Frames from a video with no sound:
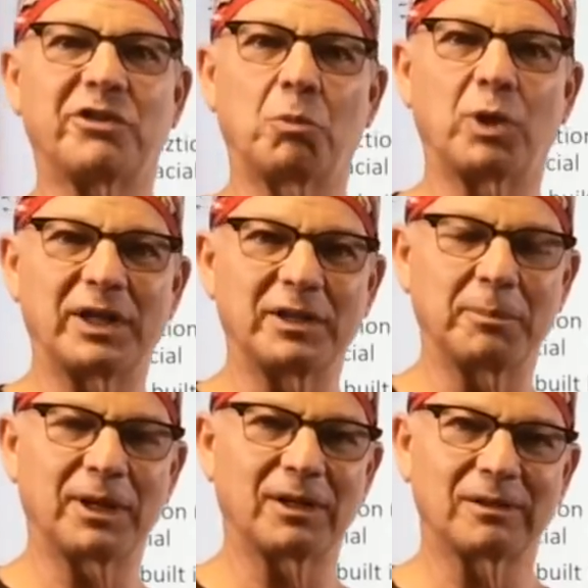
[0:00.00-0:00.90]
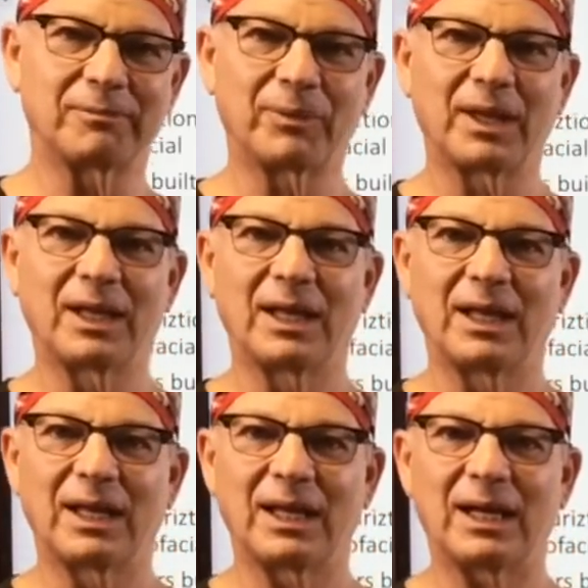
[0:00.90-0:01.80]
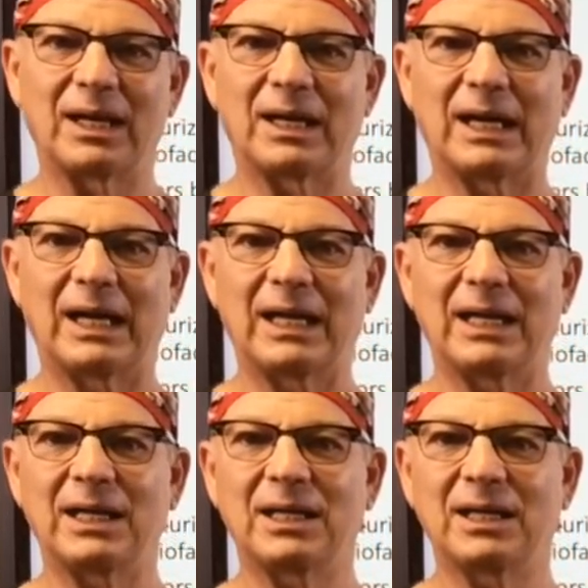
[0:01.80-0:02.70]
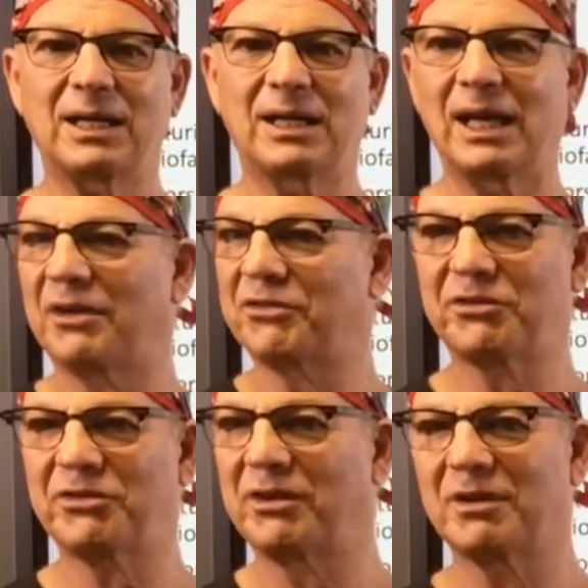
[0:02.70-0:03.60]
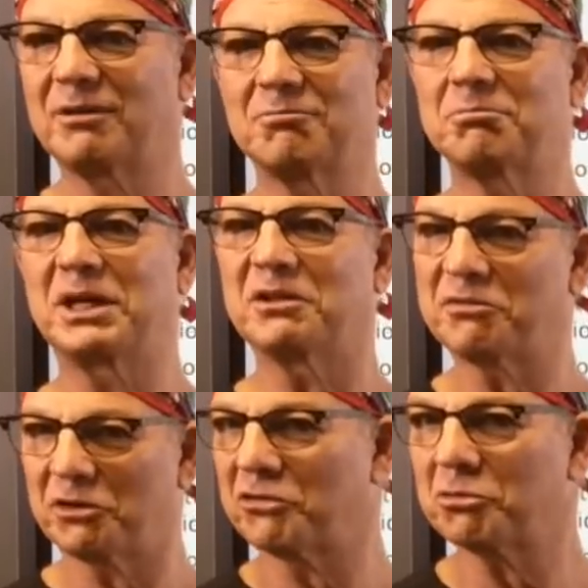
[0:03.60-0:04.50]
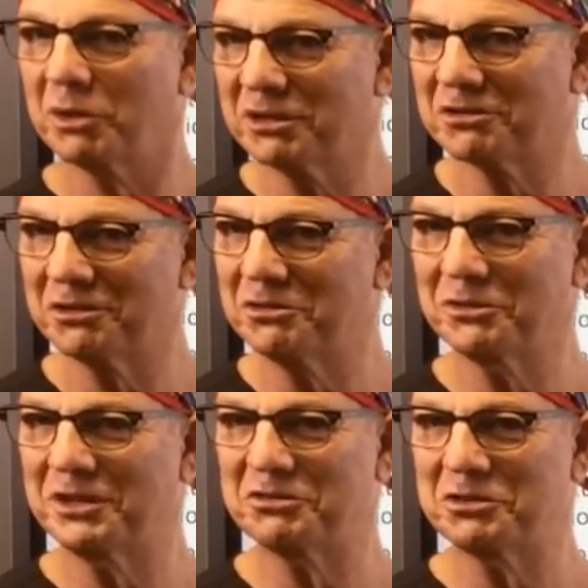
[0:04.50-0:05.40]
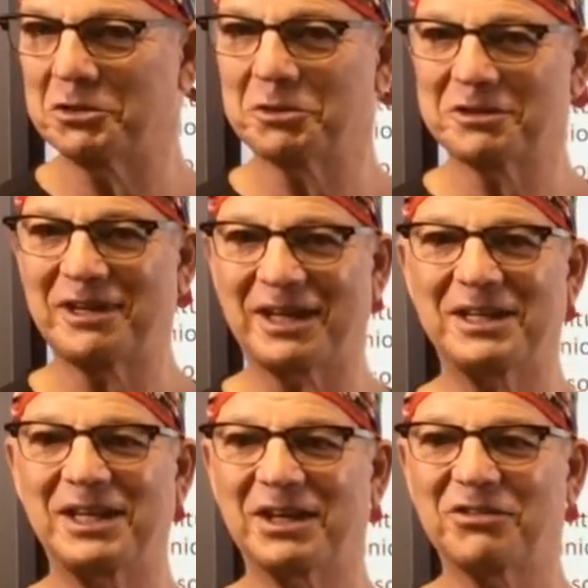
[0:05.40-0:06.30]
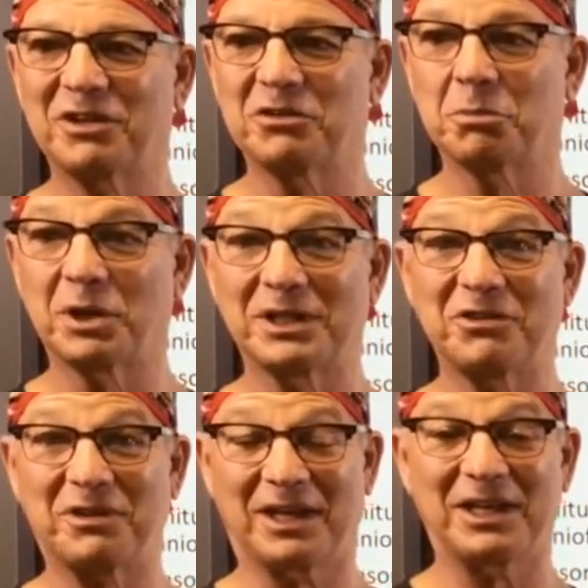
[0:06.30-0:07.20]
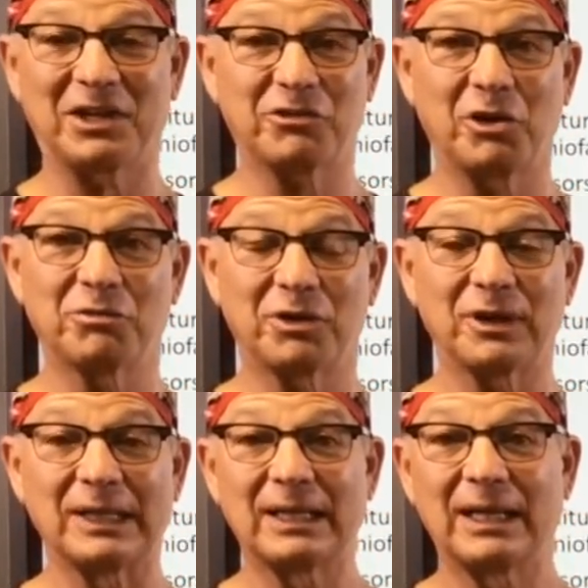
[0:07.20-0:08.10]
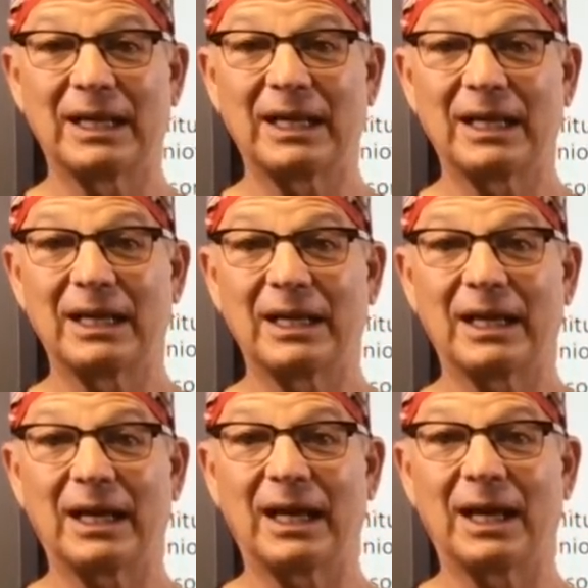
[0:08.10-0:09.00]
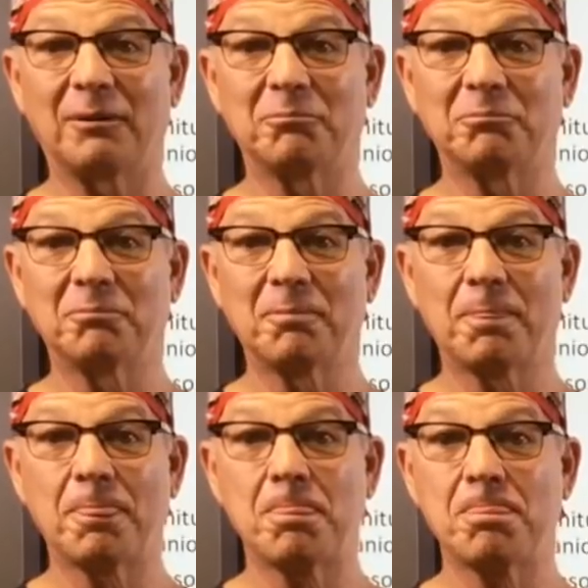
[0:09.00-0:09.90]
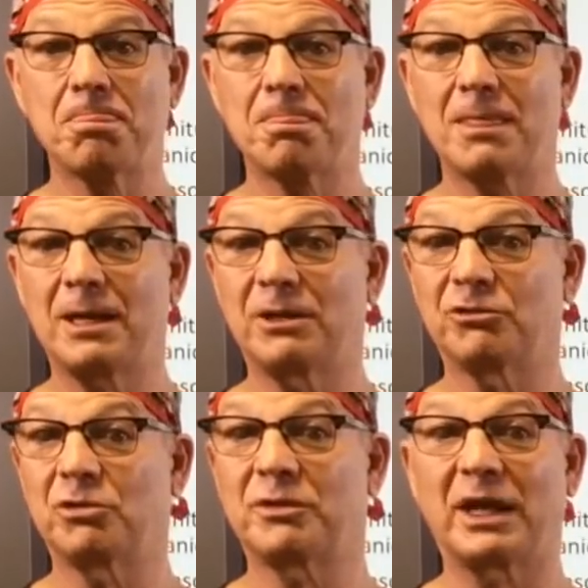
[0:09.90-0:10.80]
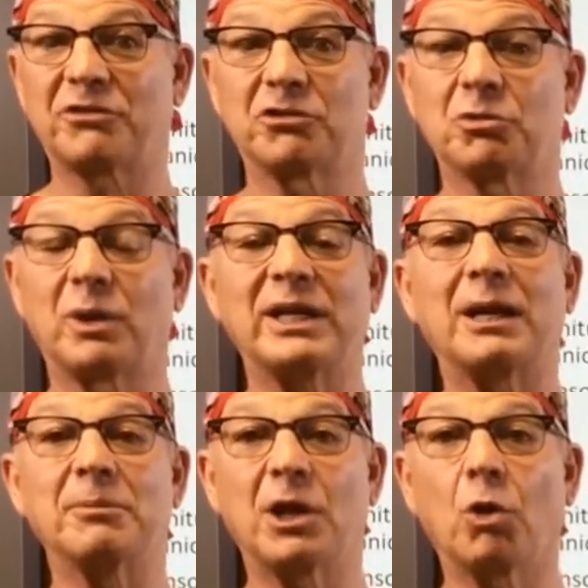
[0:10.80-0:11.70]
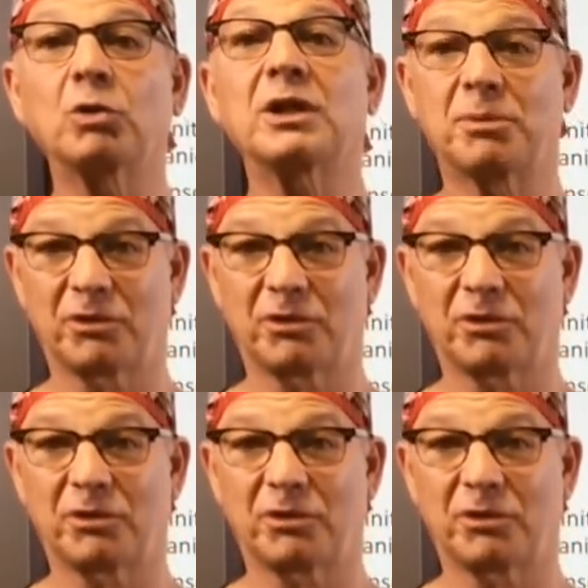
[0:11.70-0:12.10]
And seeing it move so fast now, these devices, these new techniques, the things that we're able to do. I mean, we could never do this. Look, when I got into this,